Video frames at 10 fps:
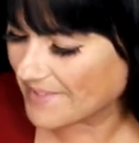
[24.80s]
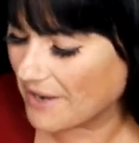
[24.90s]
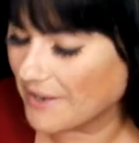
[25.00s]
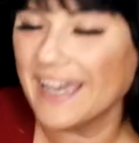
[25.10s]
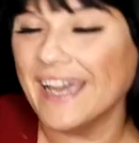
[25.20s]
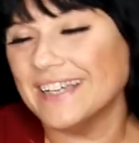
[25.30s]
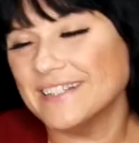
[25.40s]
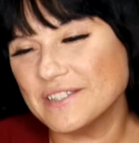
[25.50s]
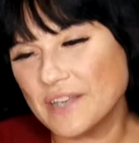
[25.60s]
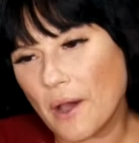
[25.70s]
Okay,
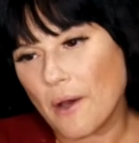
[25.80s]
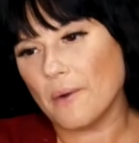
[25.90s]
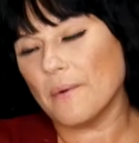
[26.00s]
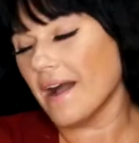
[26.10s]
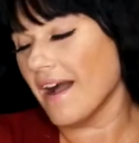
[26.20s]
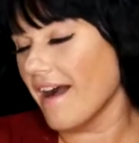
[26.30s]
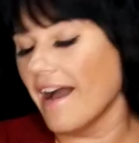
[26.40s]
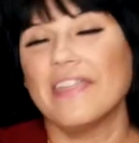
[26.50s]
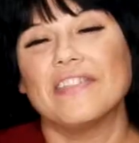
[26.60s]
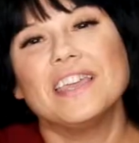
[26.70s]
so
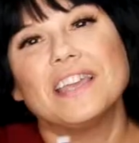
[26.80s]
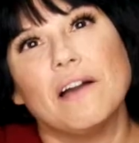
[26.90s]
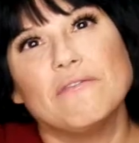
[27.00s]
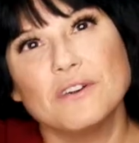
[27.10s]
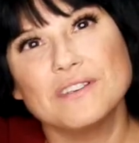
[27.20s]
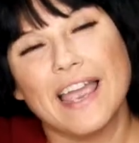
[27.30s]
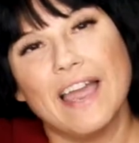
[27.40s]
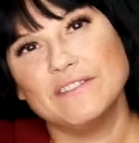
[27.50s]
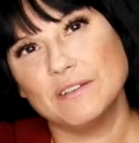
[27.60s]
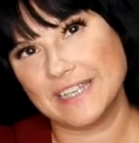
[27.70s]
I think first I
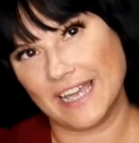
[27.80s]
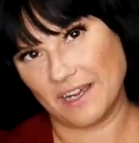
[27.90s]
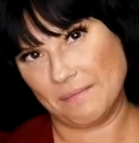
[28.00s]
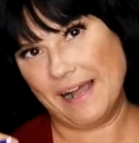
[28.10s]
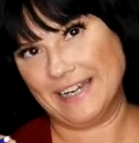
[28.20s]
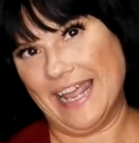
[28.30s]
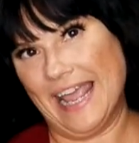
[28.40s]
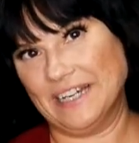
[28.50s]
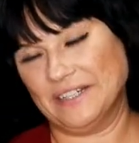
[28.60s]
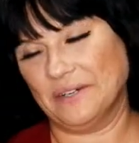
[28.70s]
have to talk about an
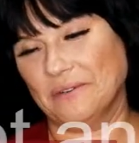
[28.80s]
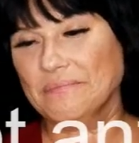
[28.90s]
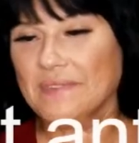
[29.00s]
antidote.